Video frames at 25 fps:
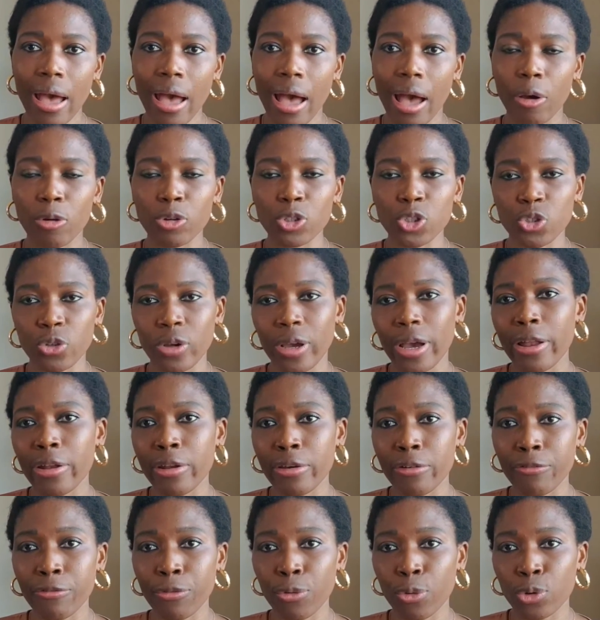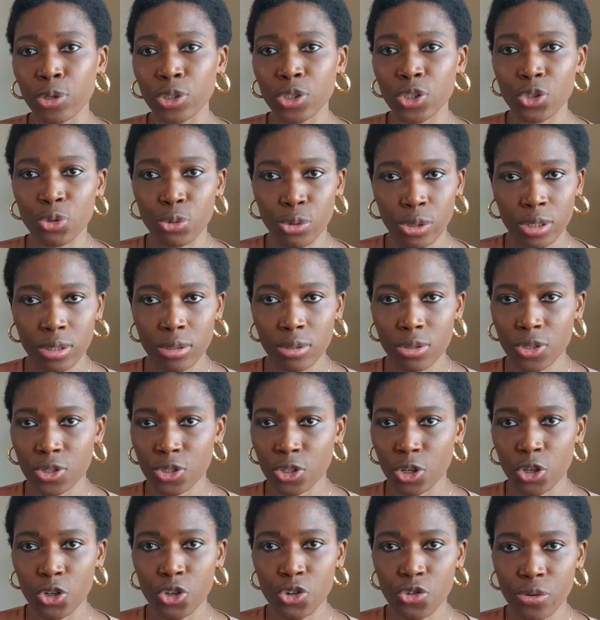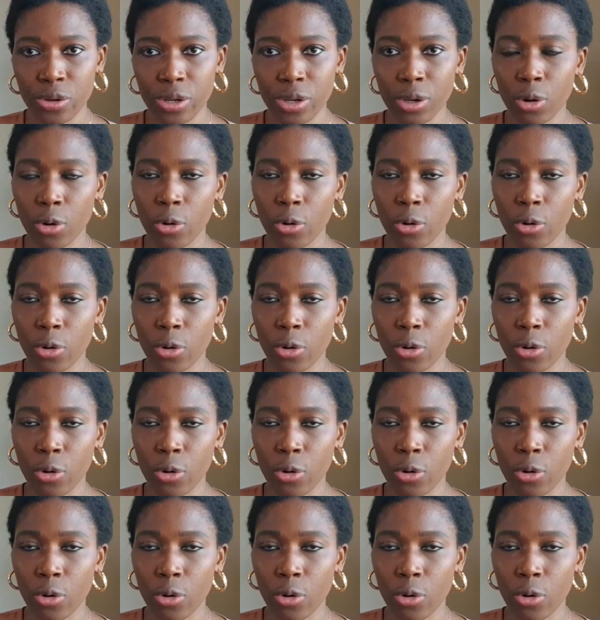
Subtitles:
I will try and avoid doing surgery